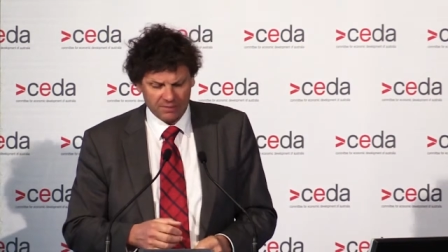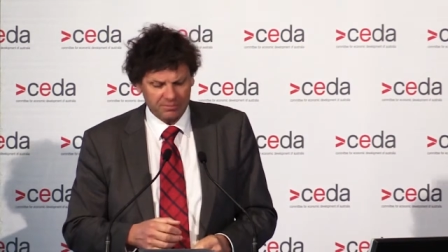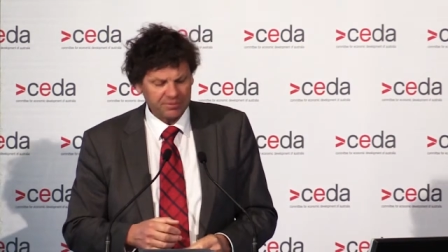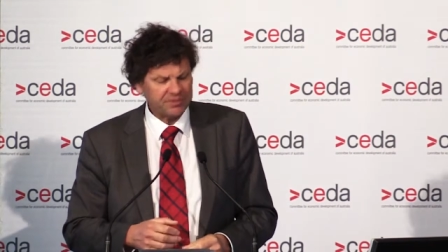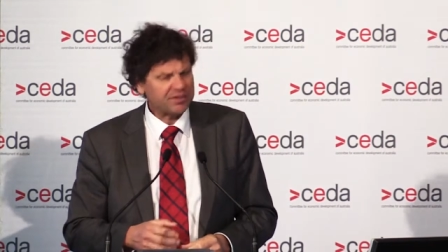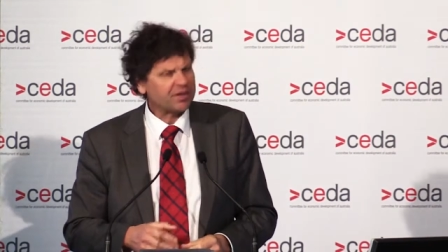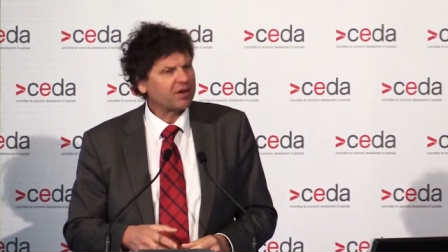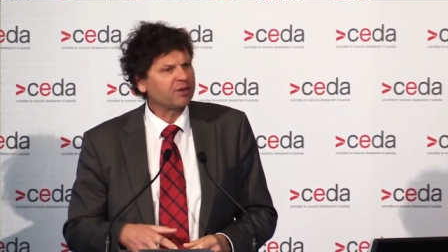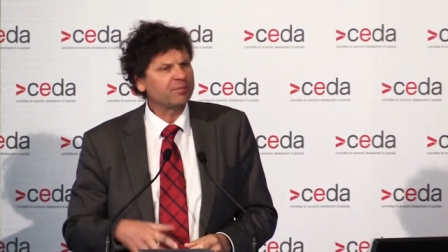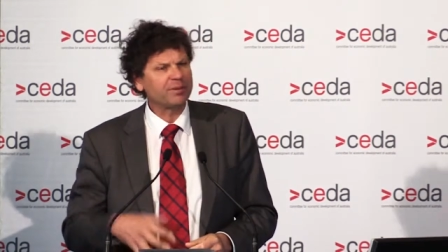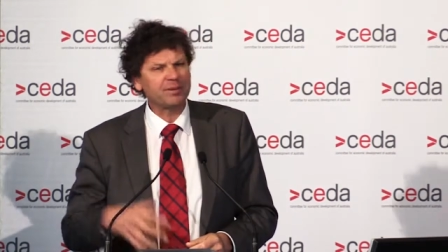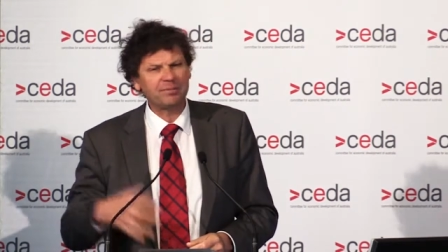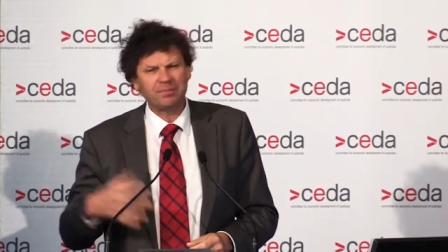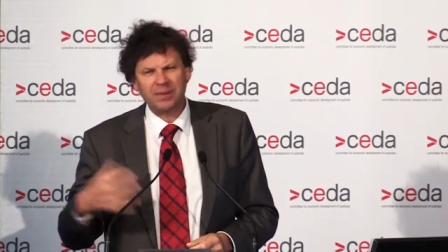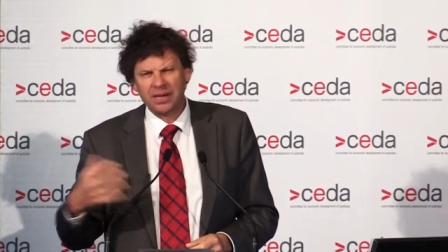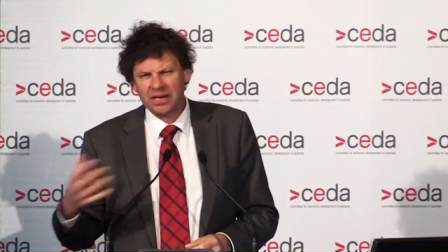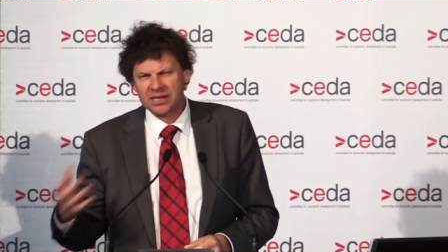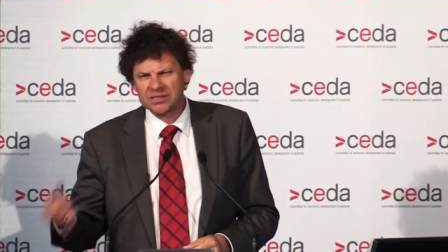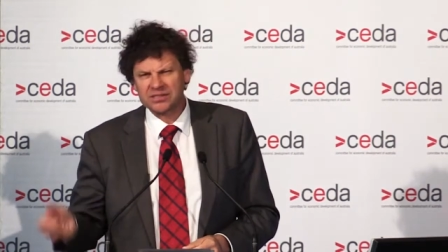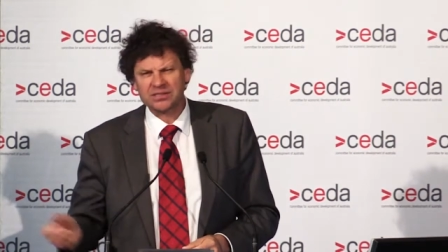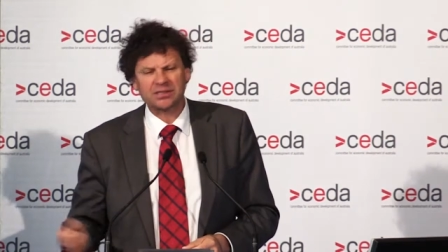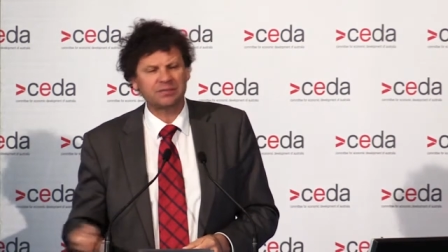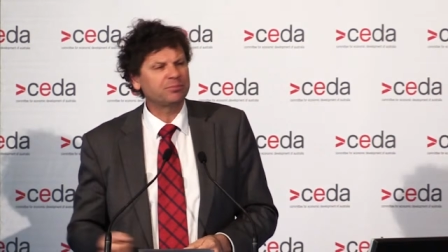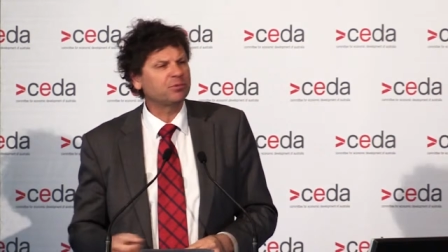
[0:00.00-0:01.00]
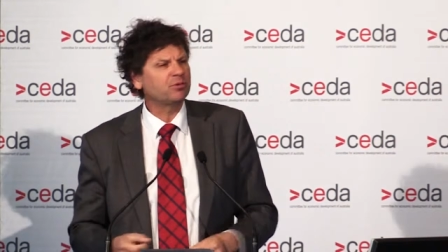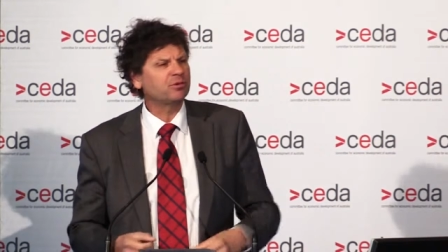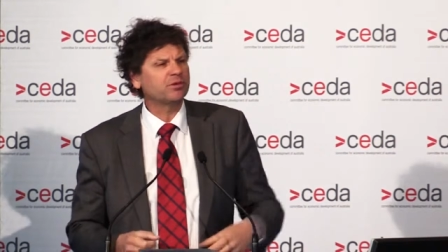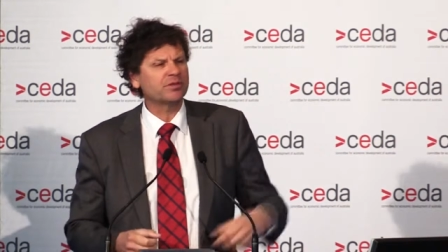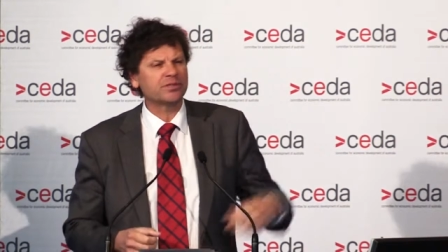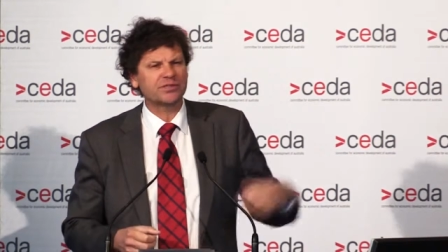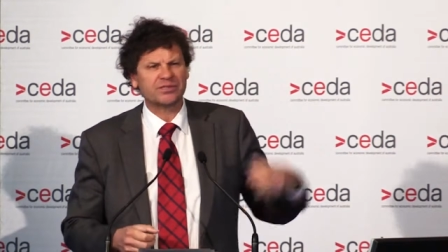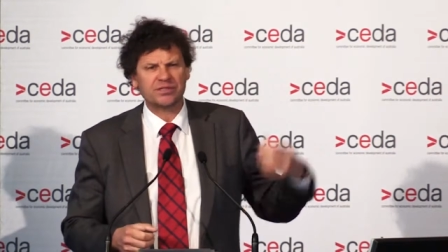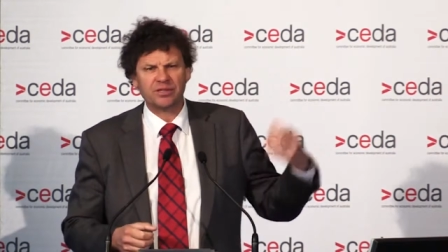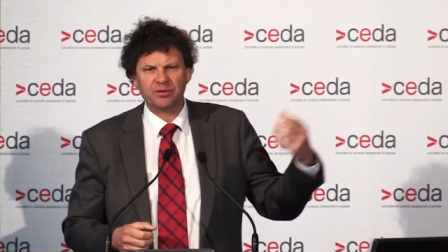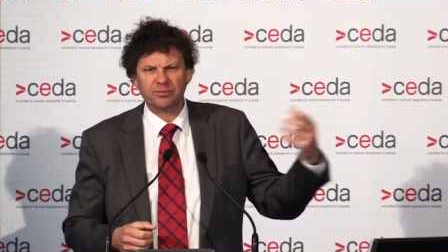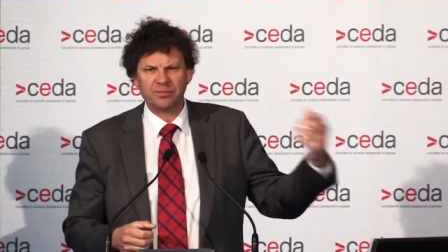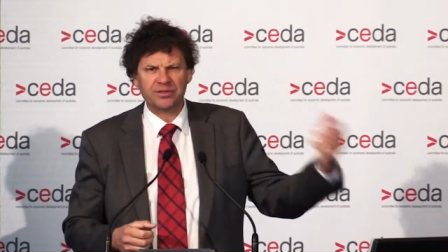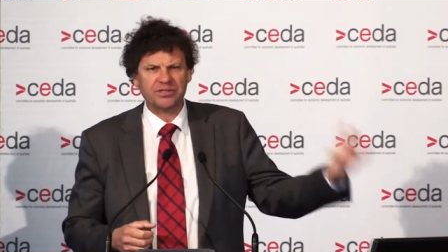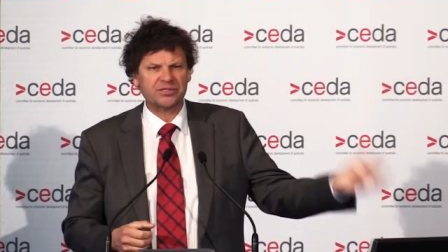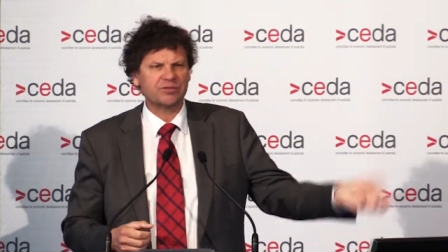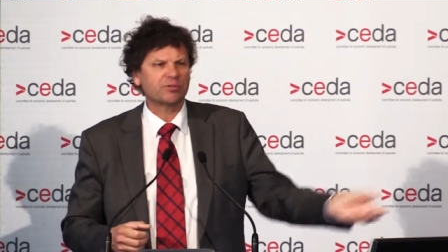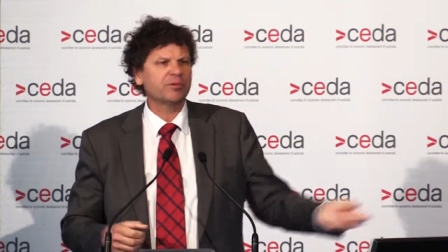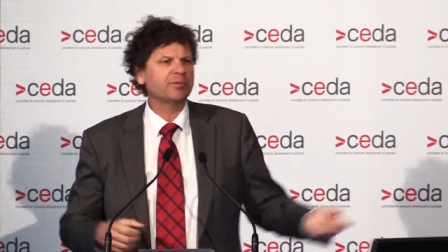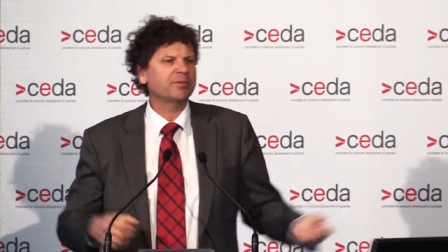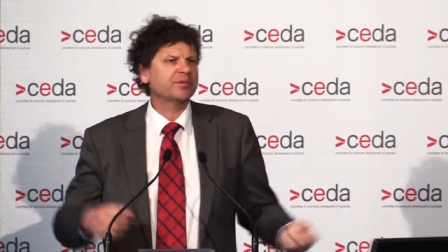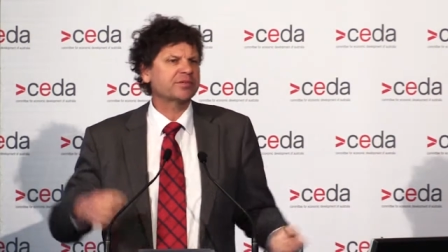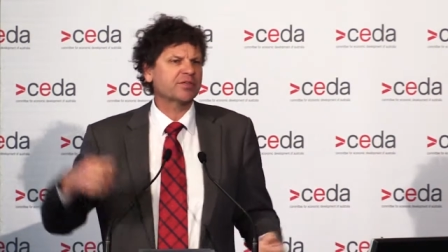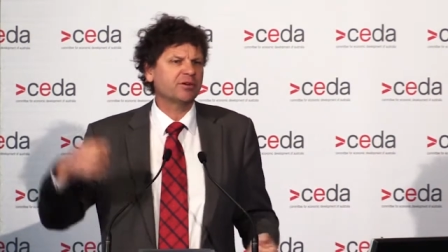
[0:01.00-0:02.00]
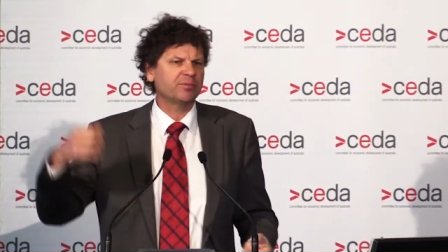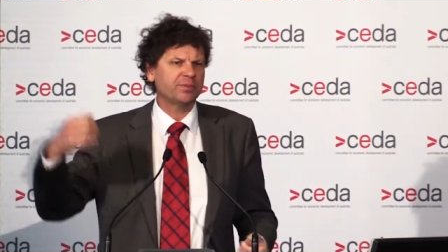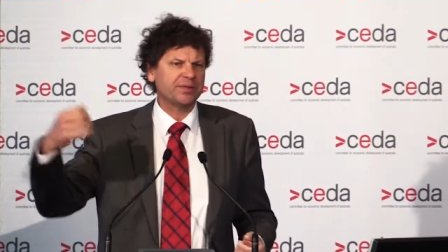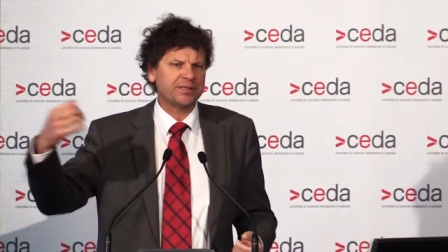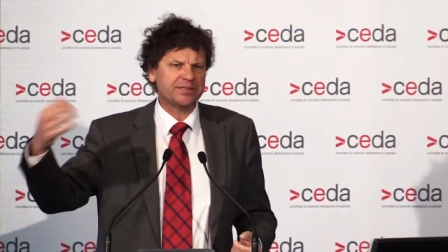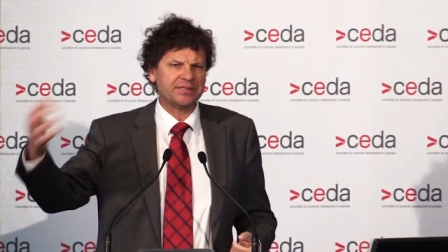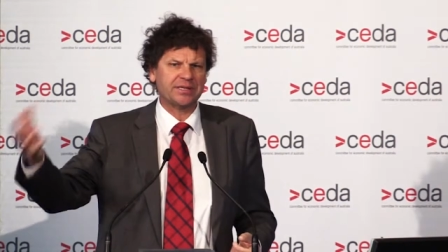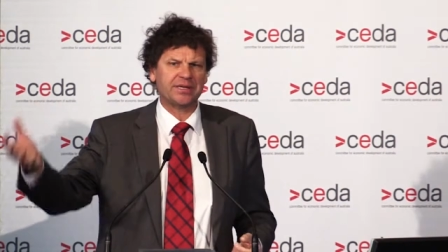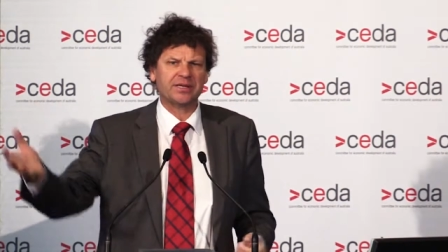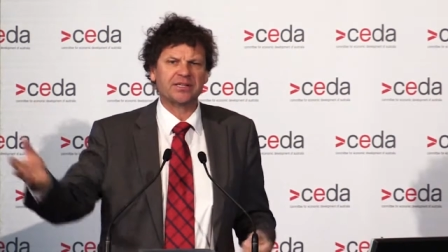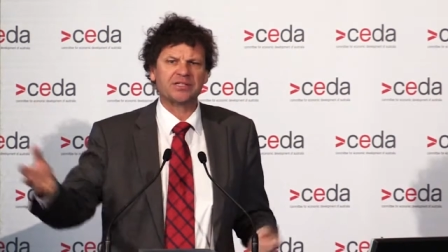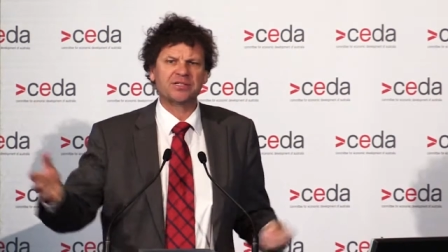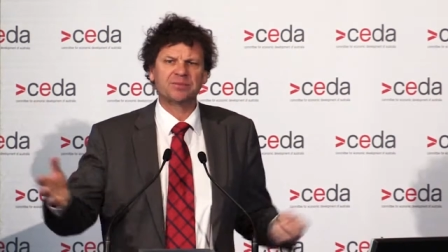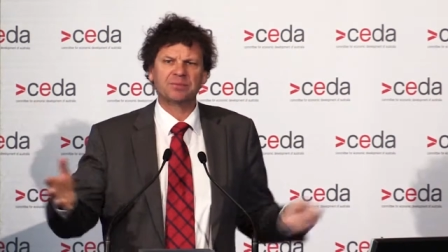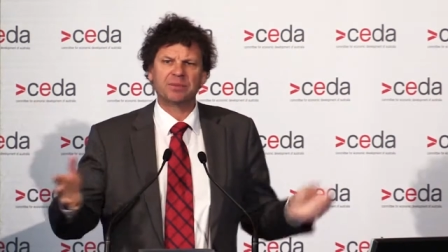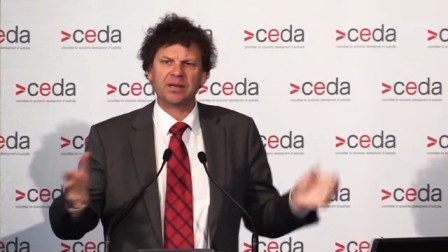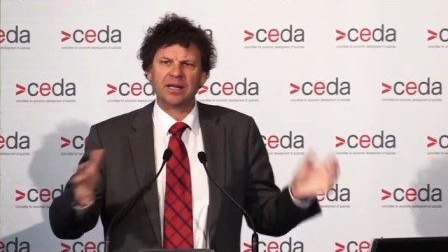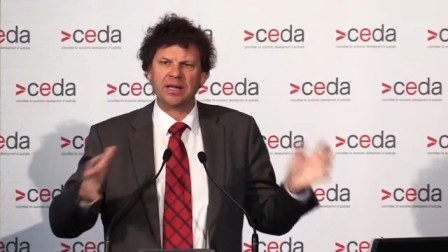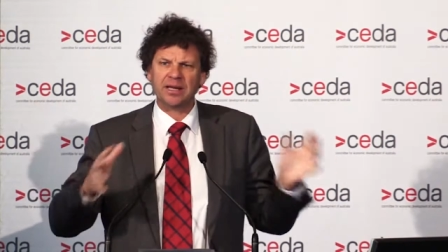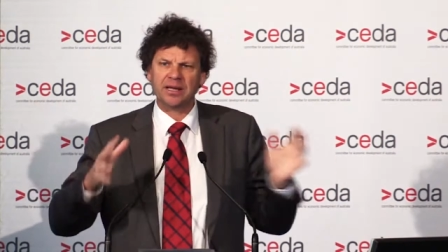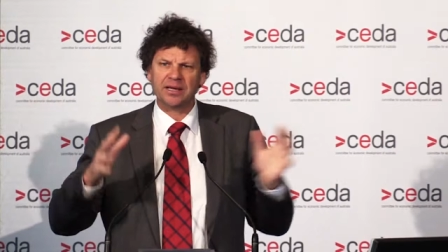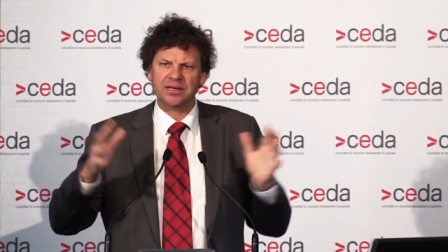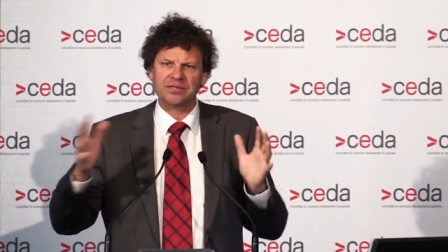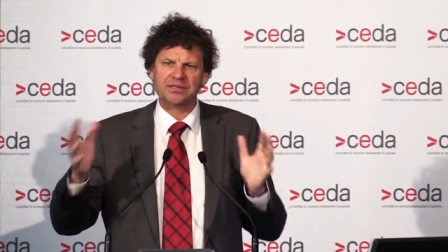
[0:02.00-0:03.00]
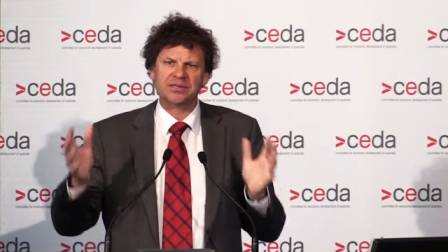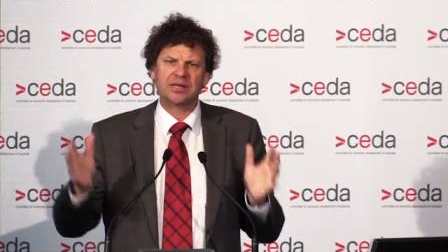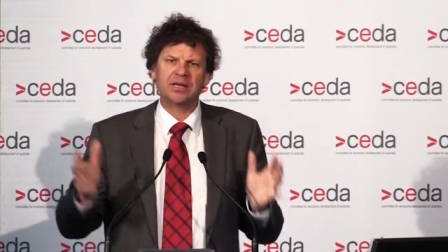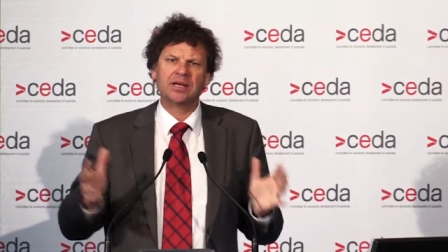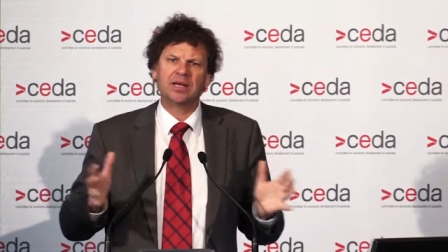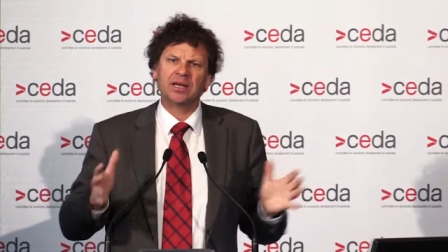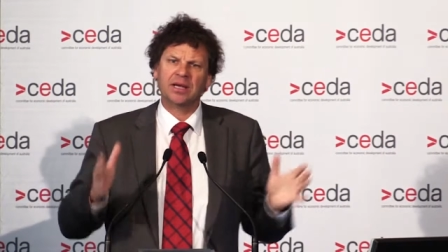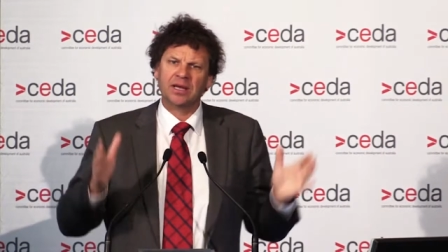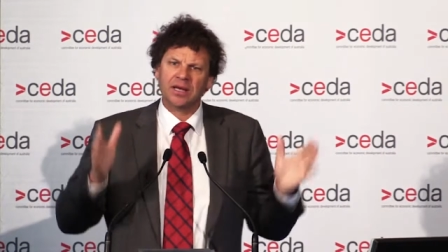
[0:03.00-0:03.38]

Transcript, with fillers: But there'll be basketballs, there'll be swimmers, there'll be tennis players,